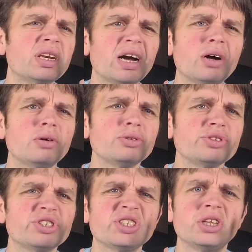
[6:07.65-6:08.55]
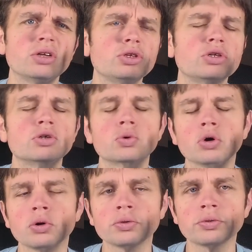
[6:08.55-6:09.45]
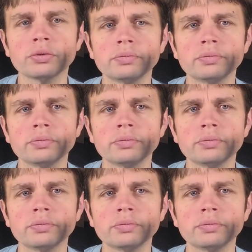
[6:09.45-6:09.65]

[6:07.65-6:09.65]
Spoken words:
down, stunted growth,